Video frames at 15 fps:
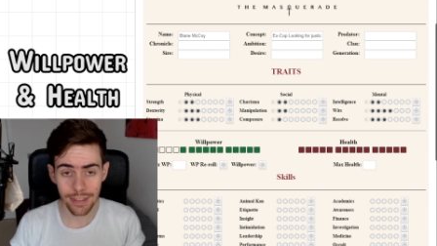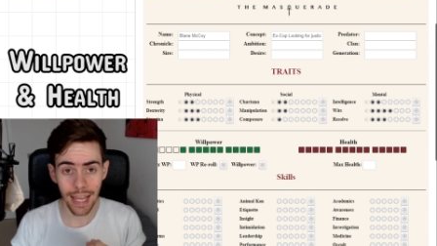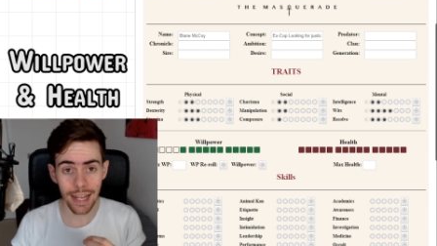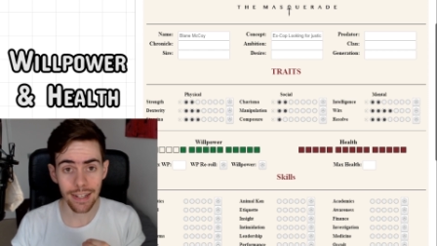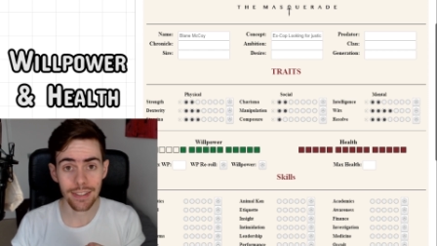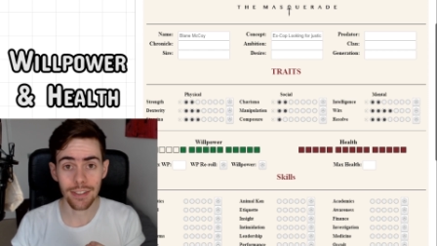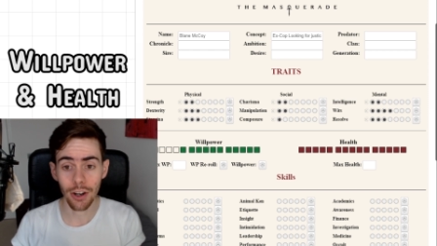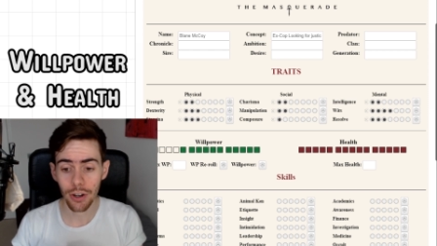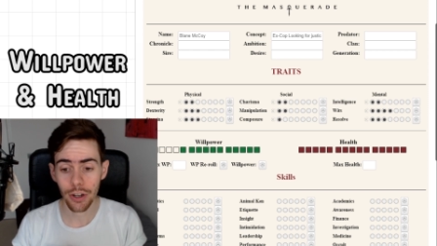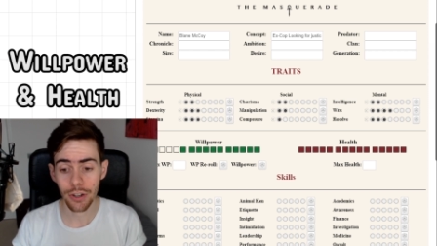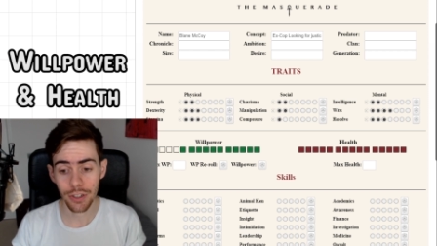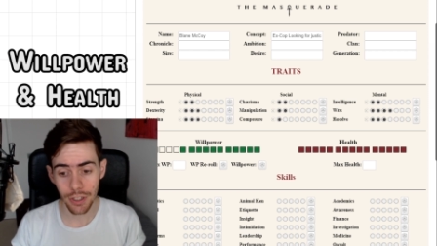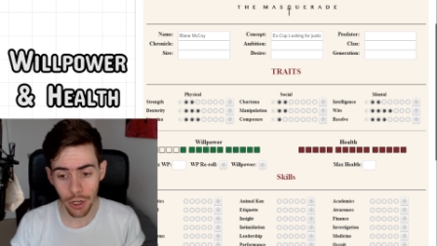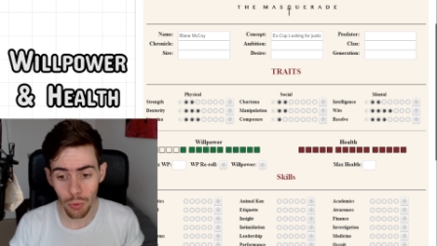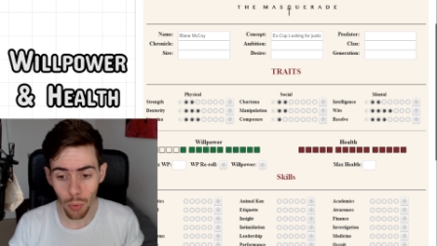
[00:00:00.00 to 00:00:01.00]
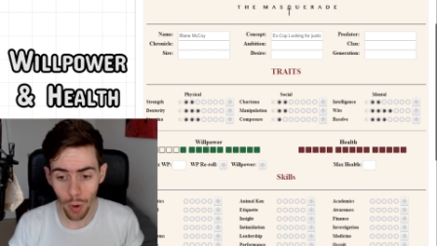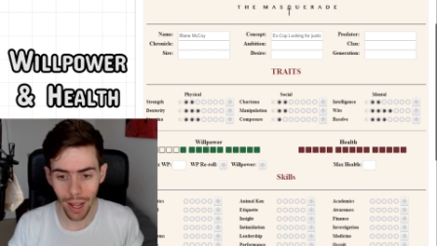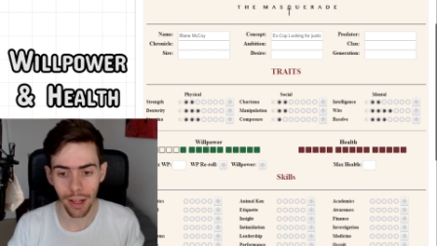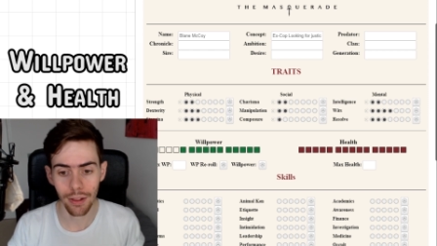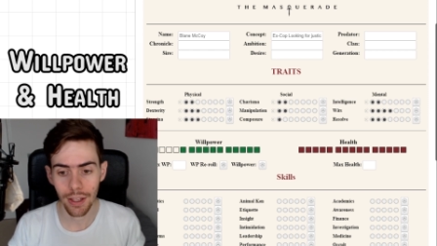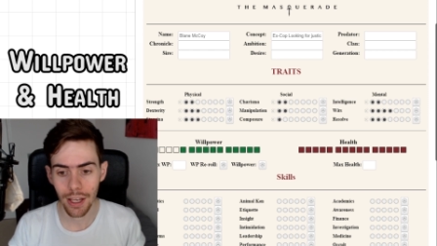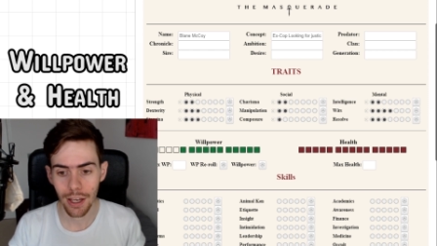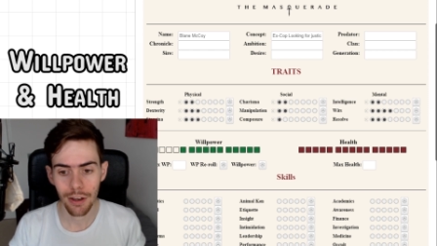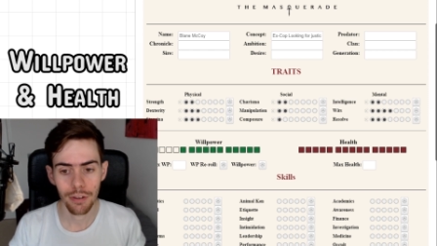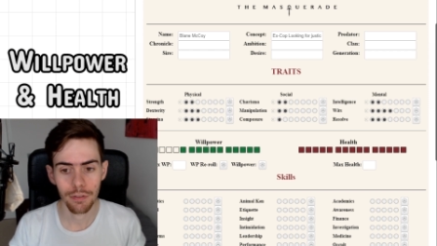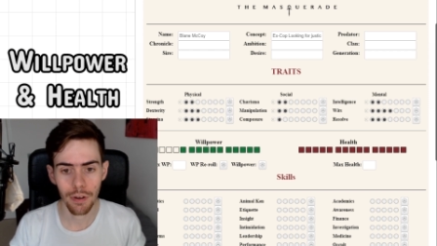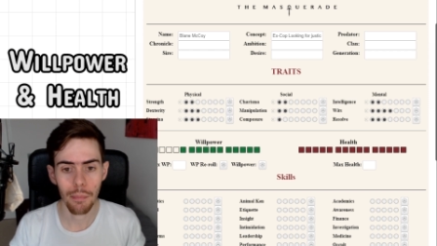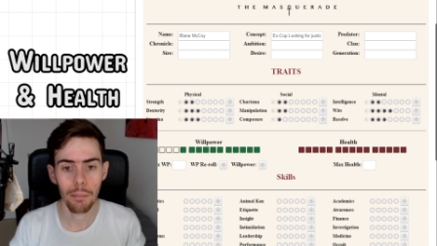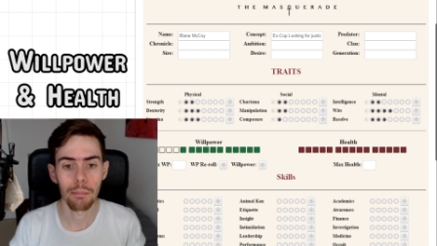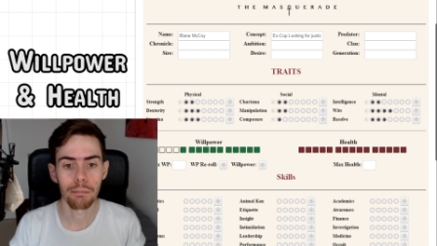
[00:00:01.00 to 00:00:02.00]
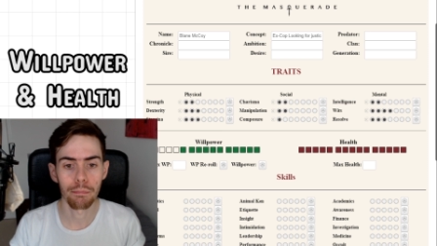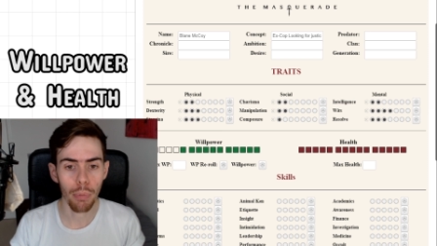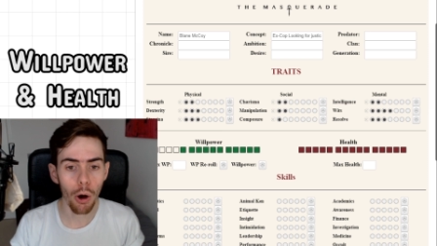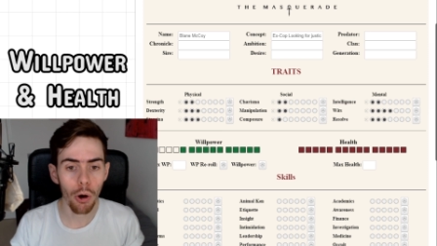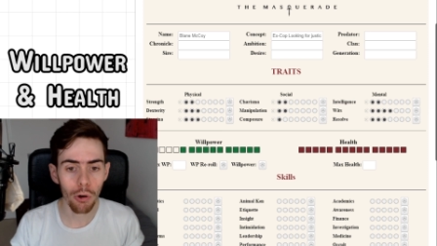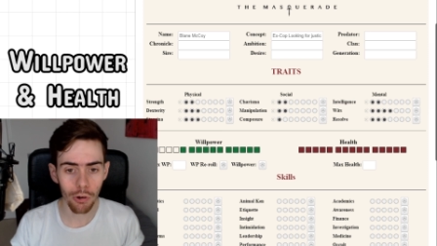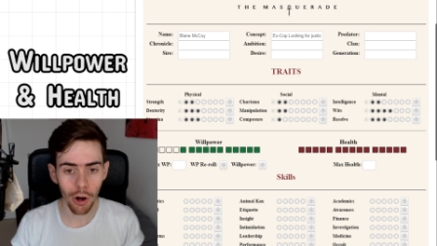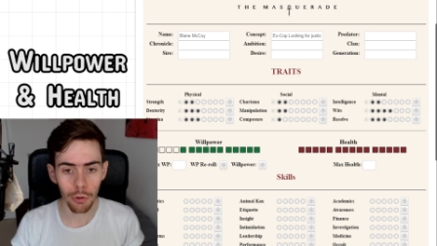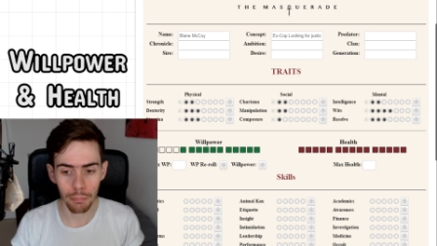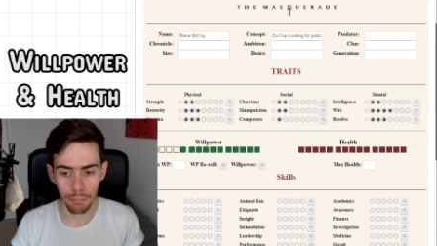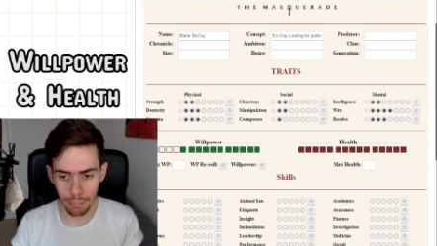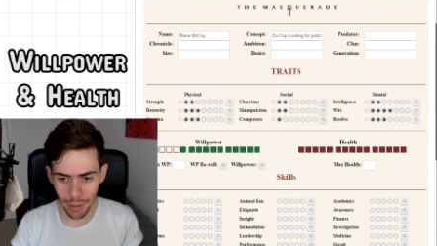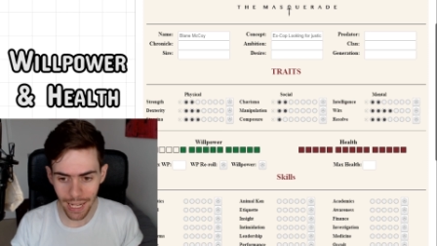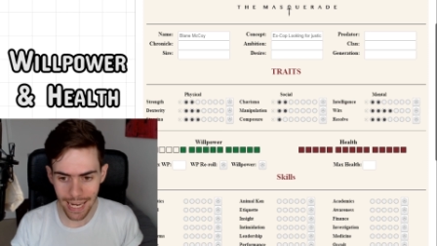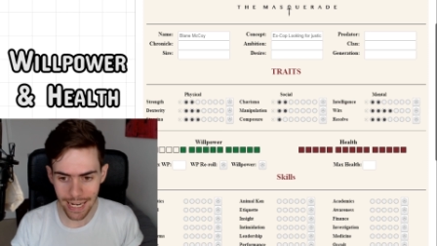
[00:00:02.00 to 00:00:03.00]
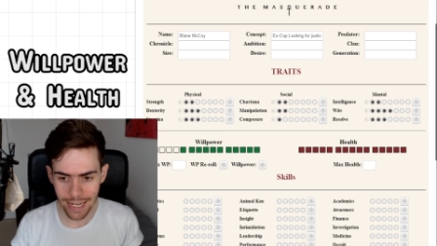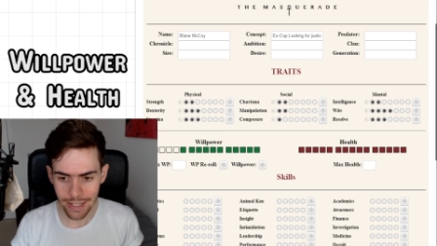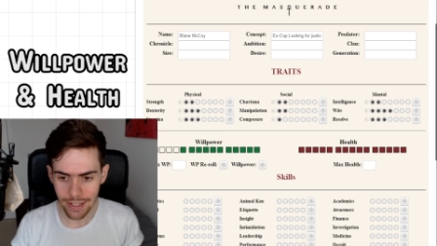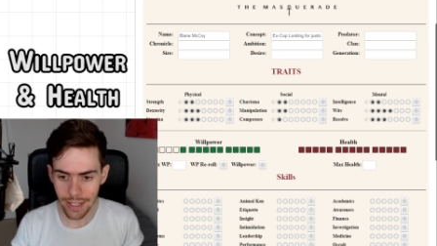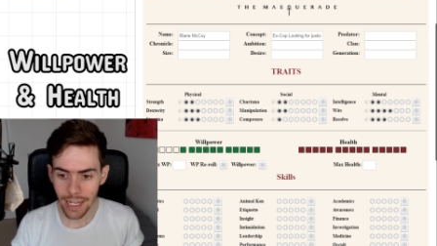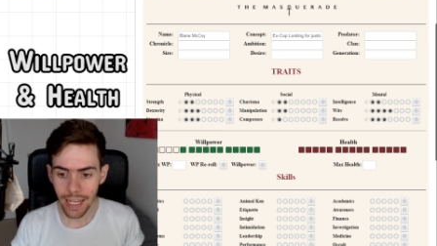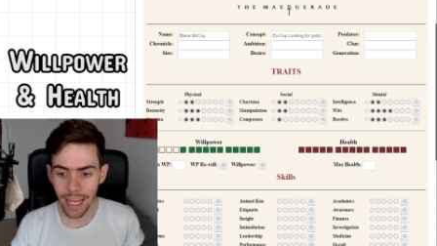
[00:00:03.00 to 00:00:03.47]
That's not going to go well for poor old Blaine.